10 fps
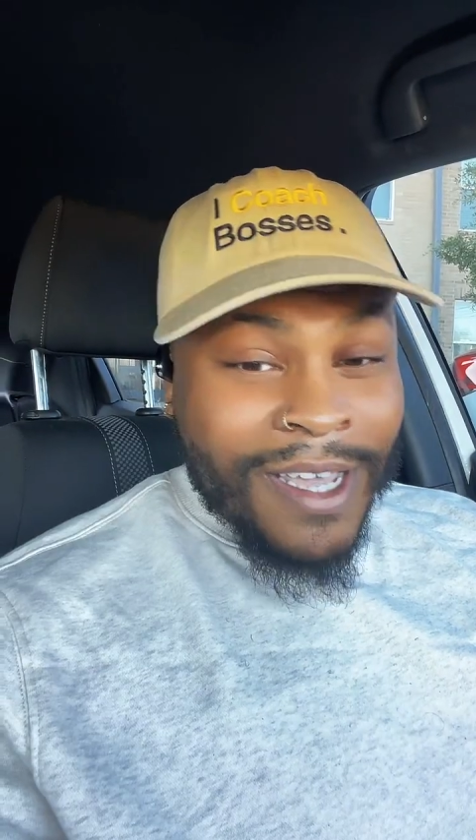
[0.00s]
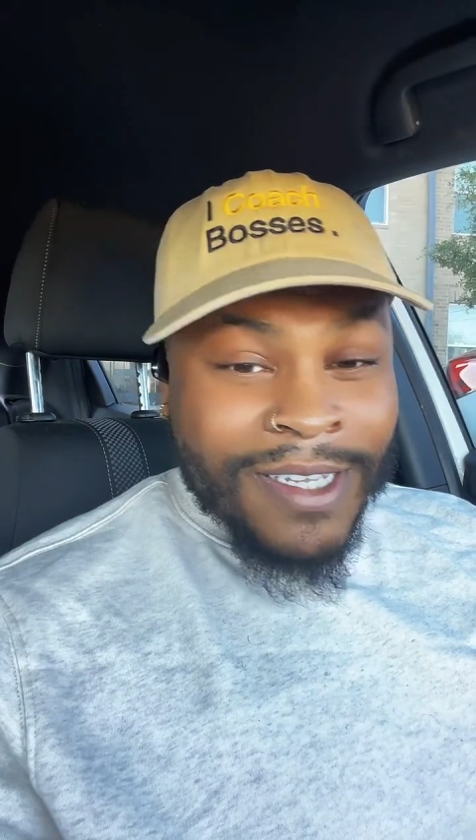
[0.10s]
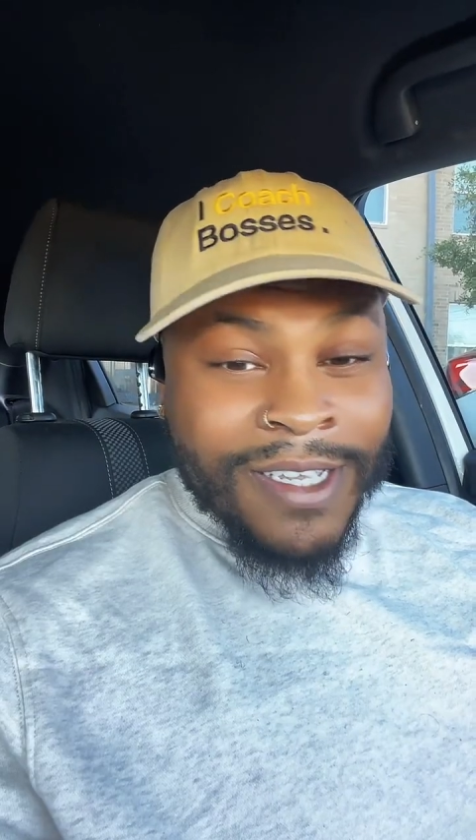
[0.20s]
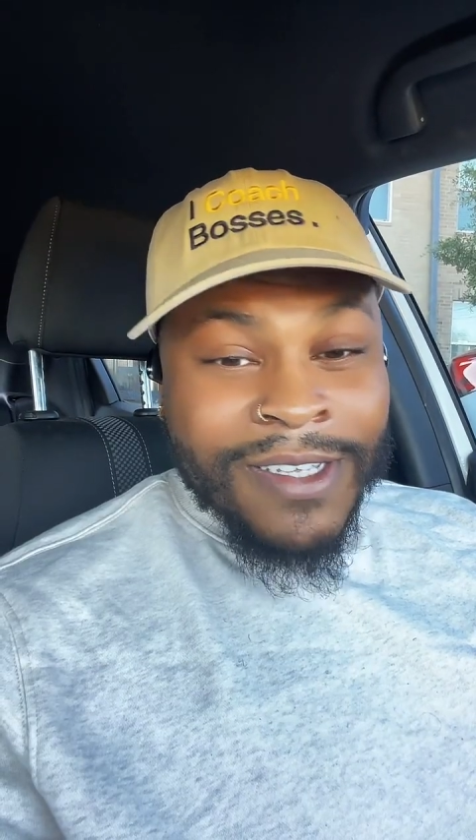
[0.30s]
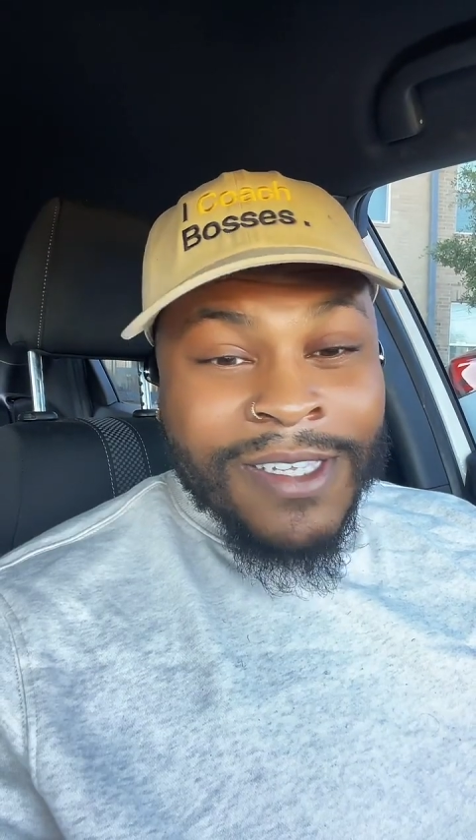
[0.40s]

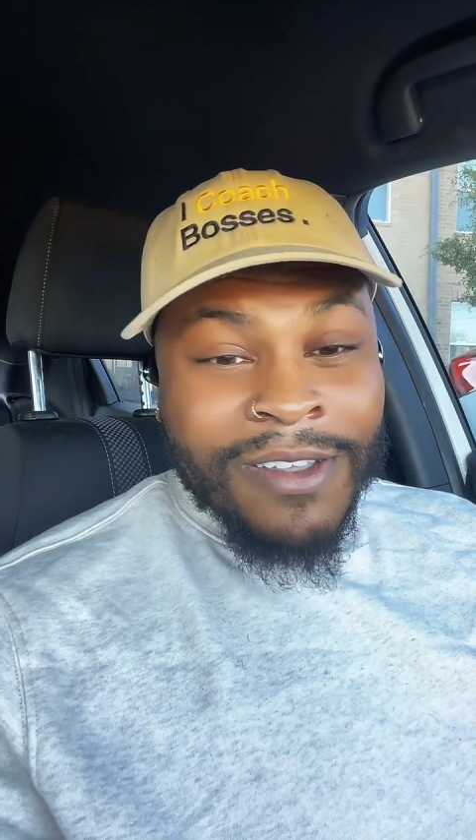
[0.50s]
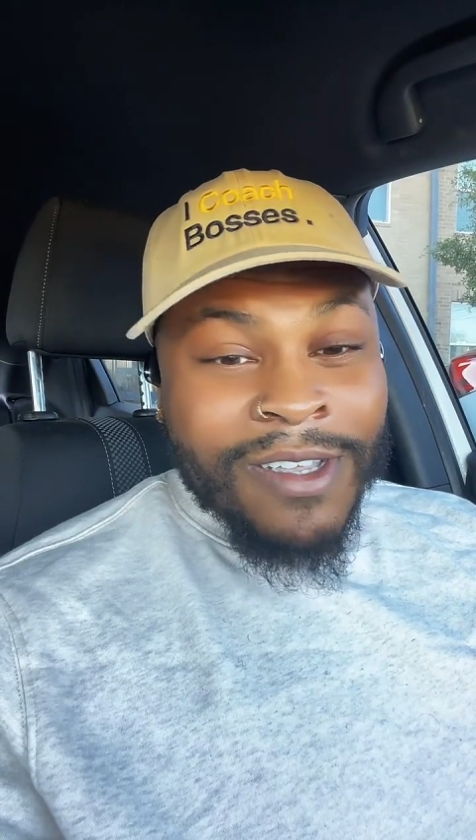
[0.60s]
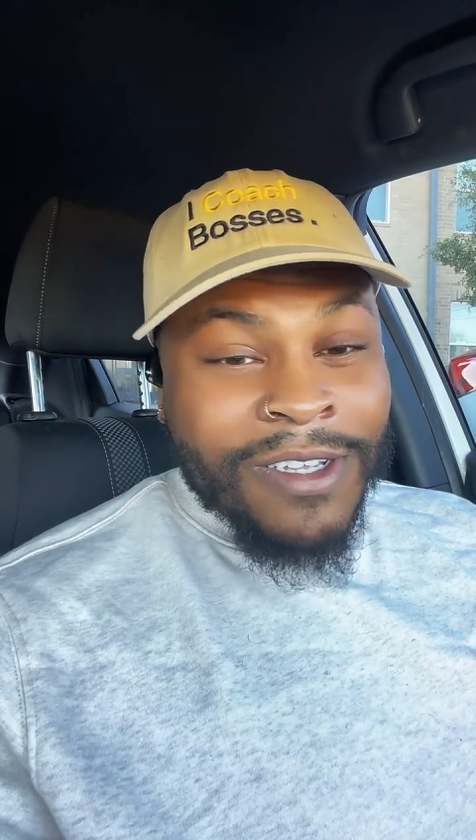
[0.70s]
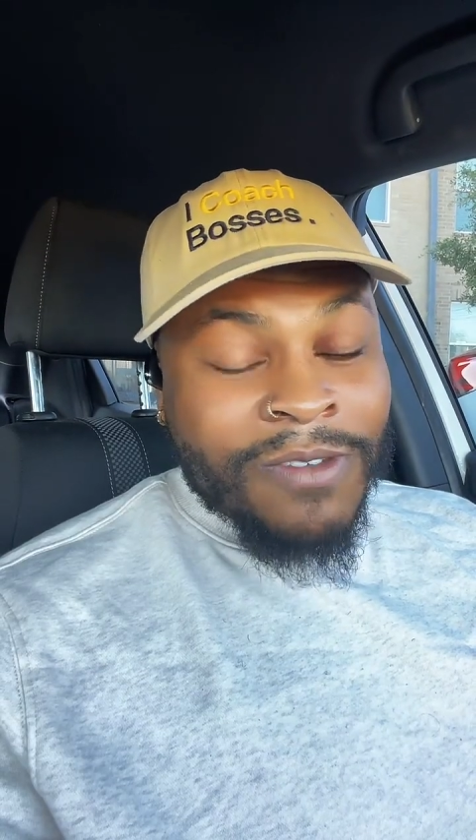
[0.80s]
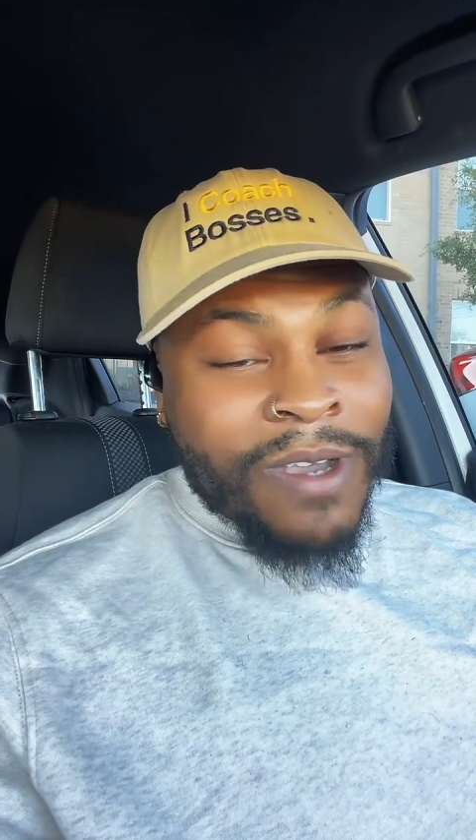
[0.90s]
You gotta tell your
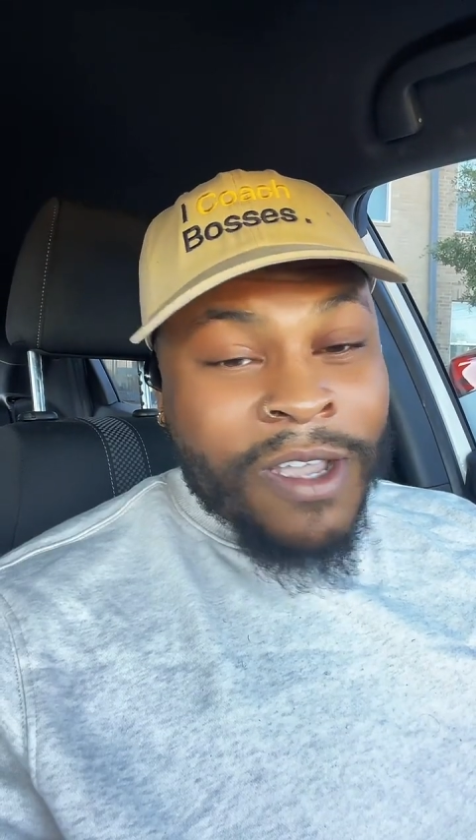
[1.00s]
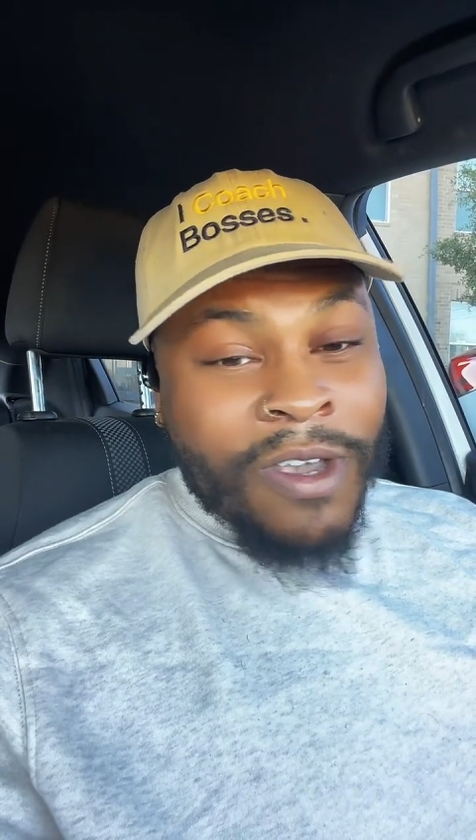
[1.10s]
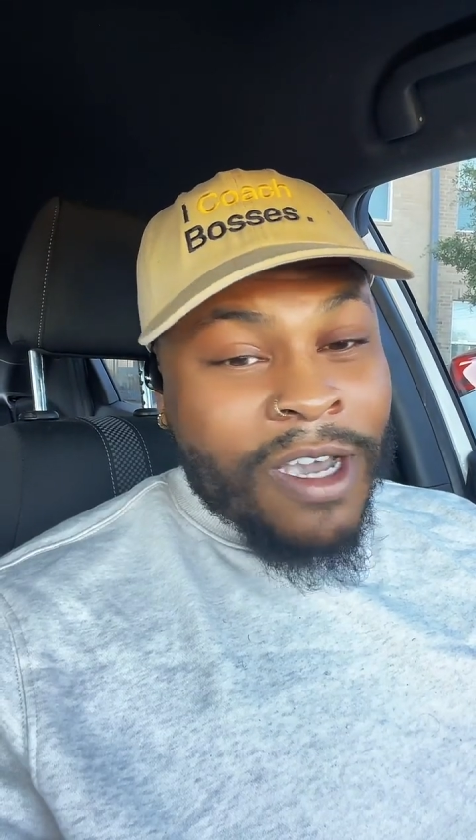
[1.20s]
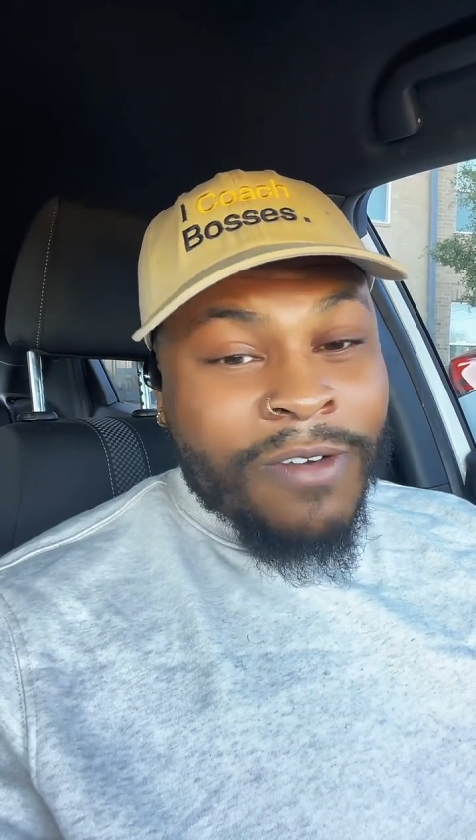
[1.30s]
subconscious mind.